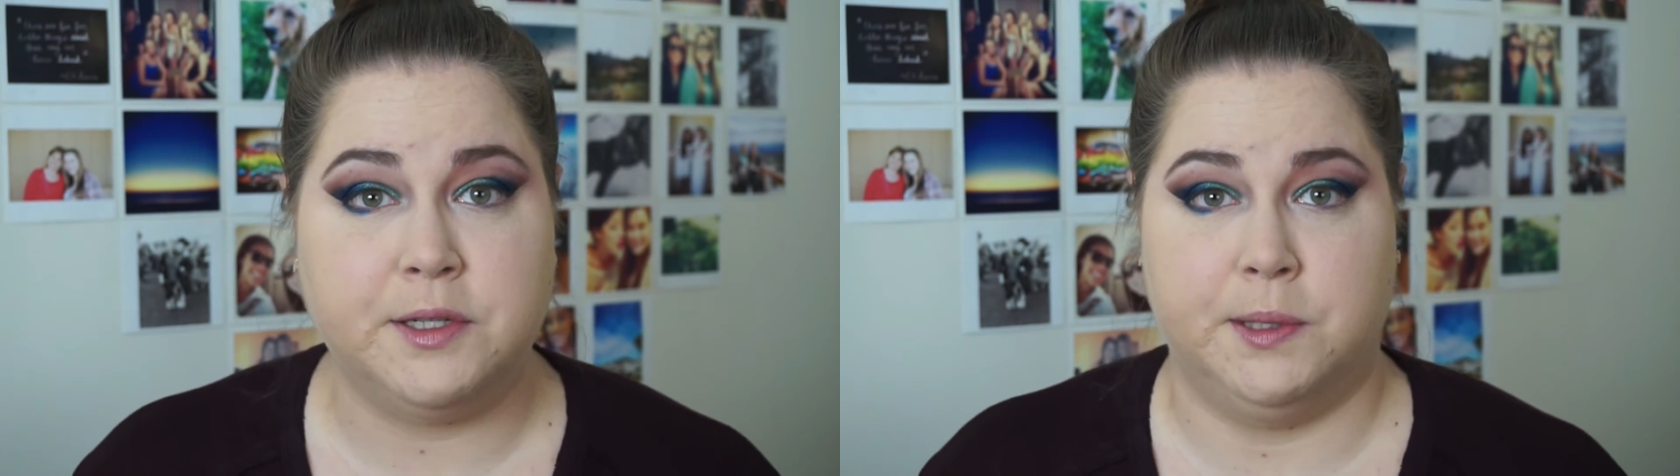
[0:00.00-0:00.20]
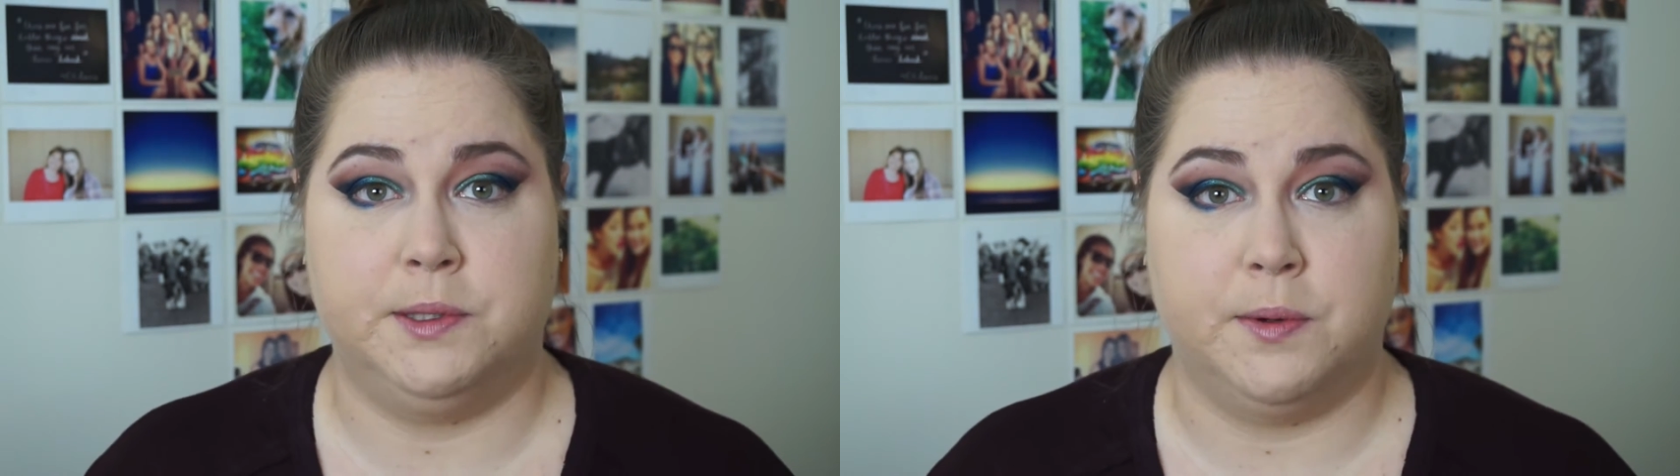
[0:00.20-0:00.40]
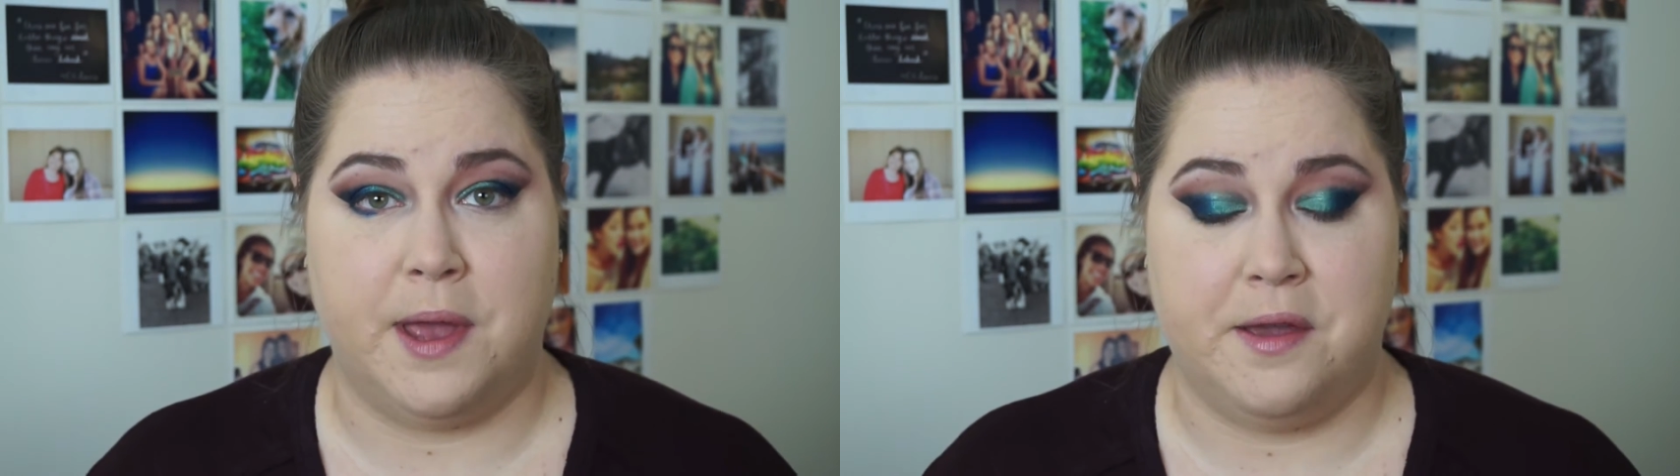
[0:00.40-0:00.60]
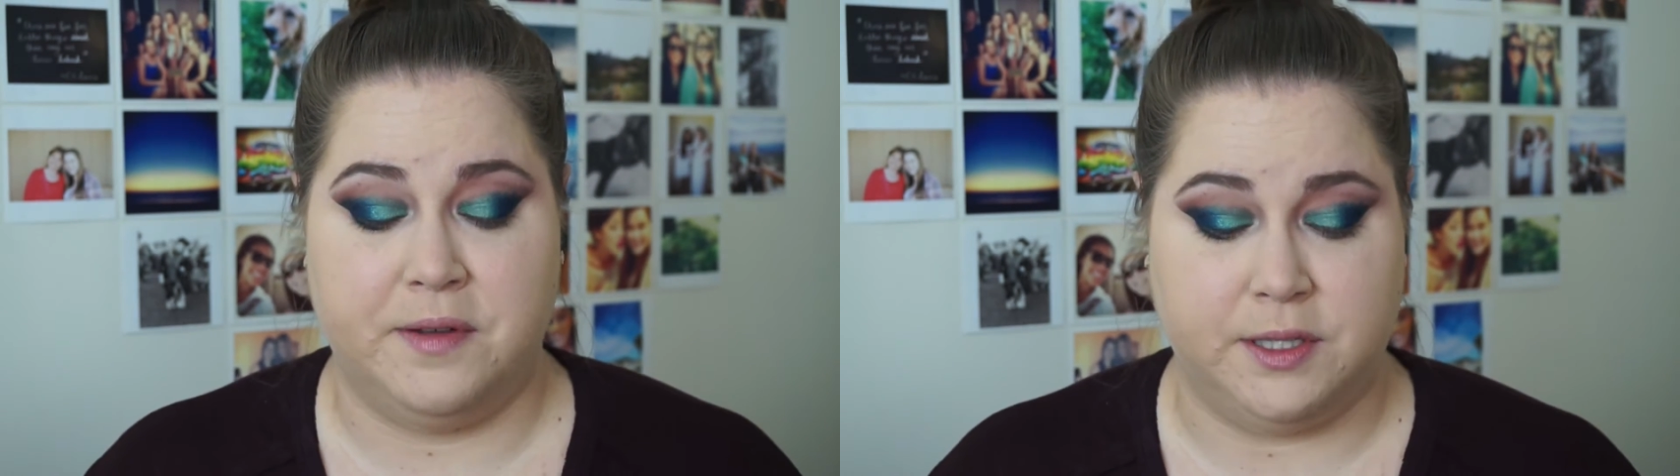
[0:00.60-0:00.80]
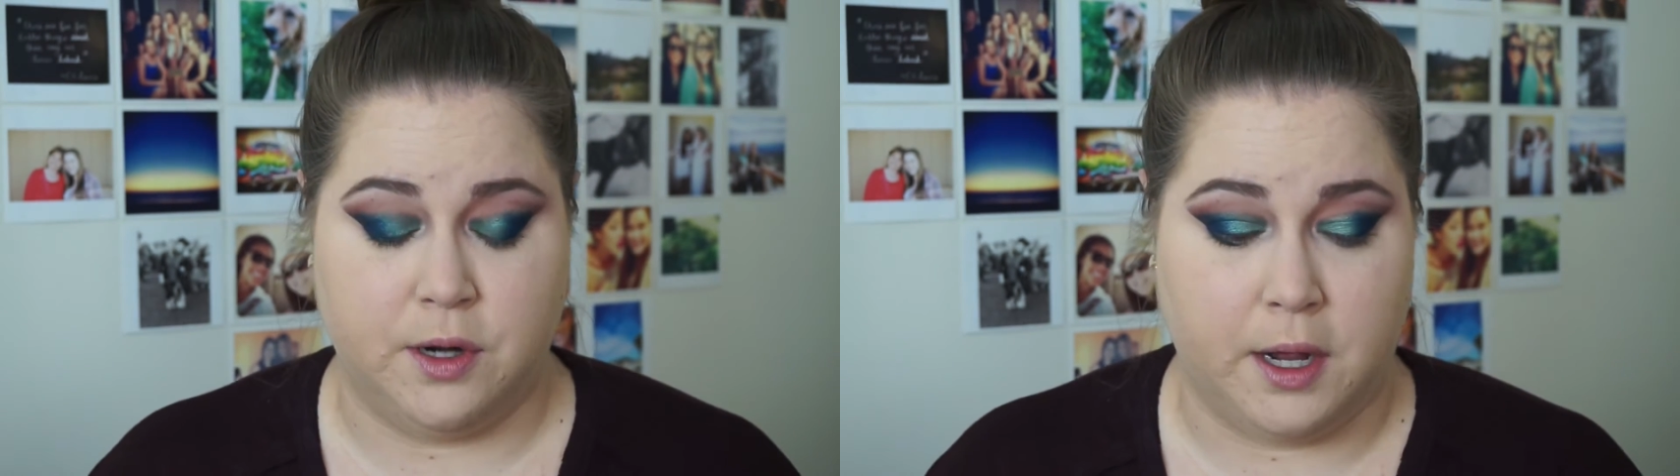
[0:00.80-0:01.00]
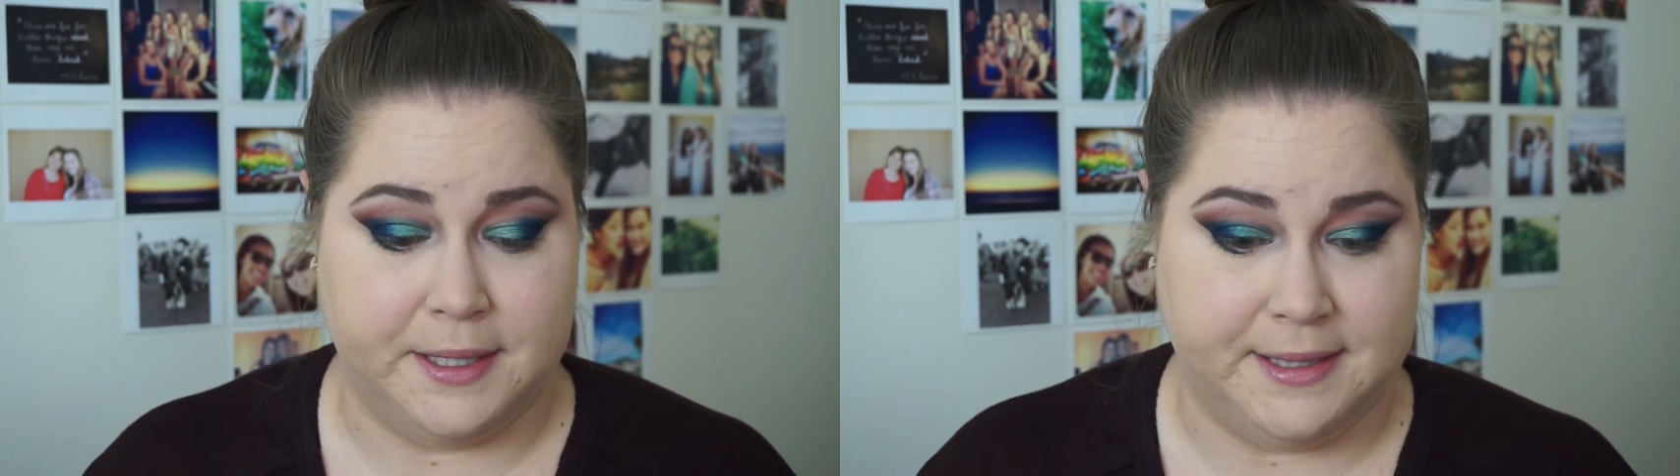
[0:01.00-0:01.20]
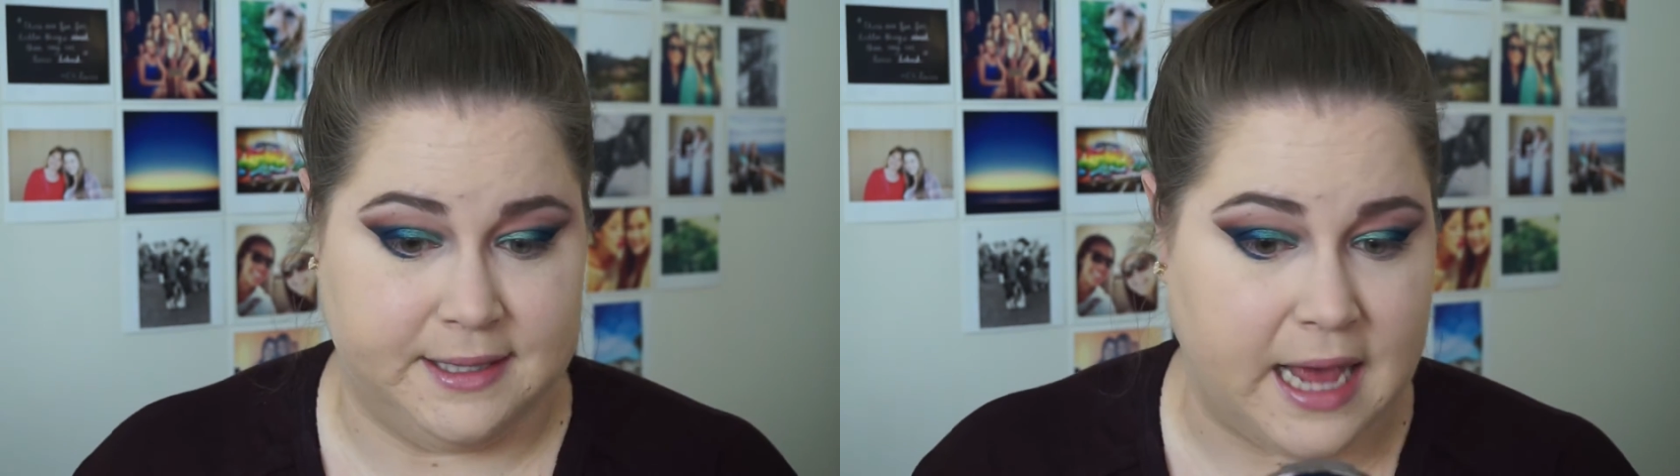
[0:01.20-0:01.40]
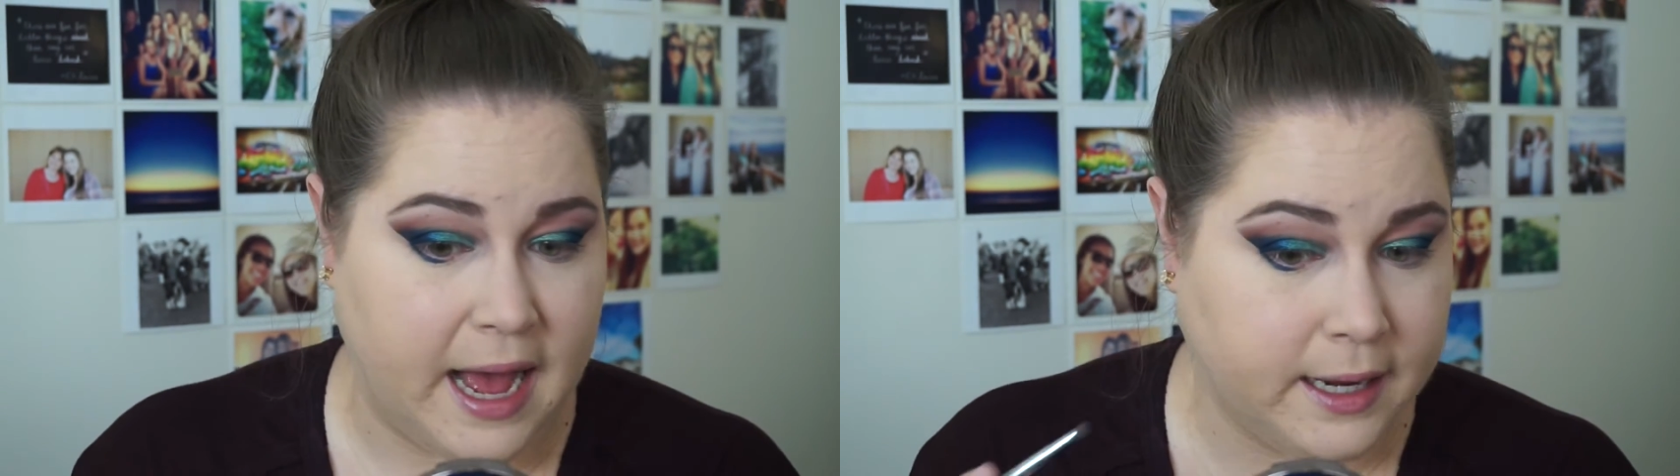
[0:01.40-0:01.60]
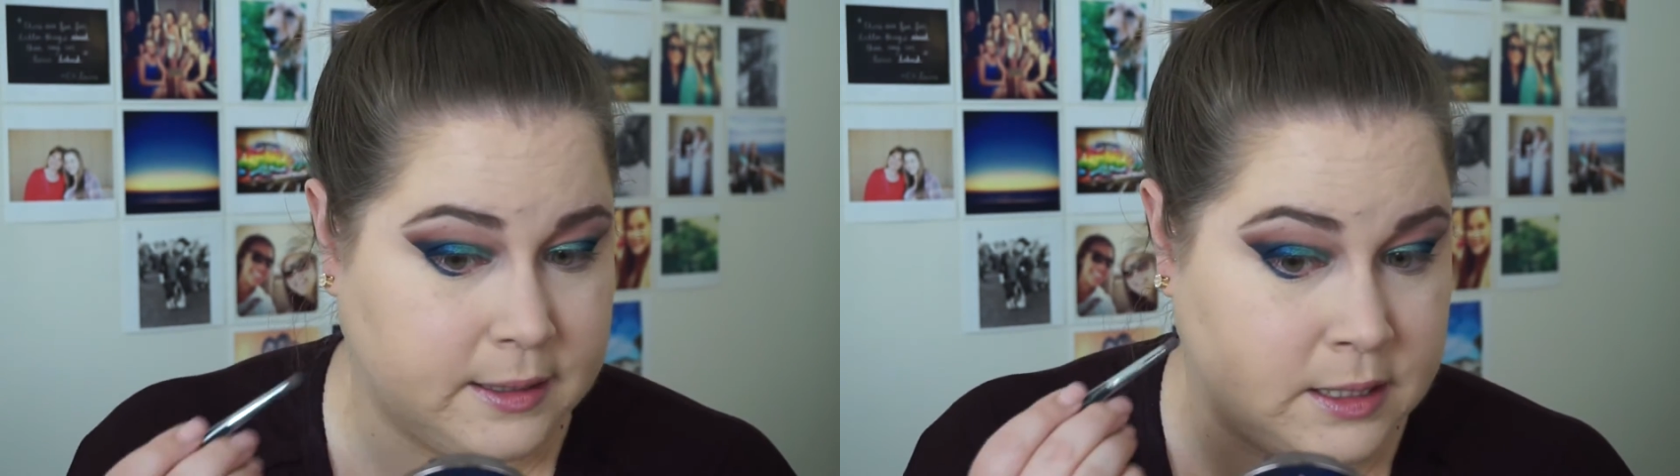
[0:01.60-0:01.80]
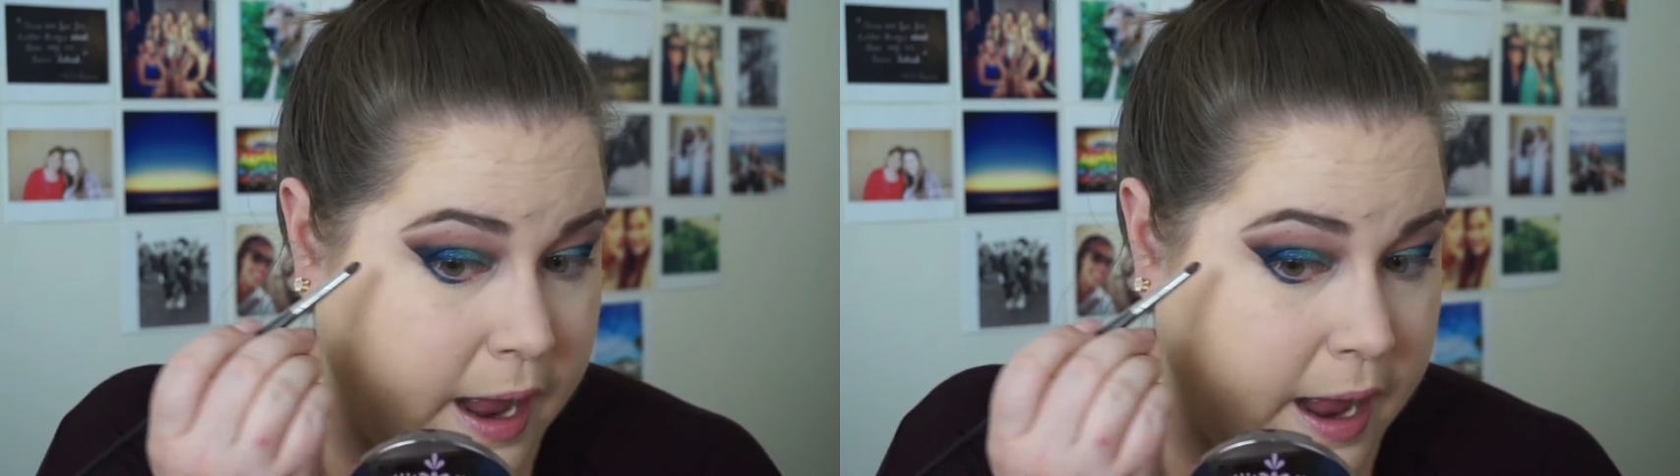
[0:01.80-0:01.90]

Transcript: so it's okay if it's not exact.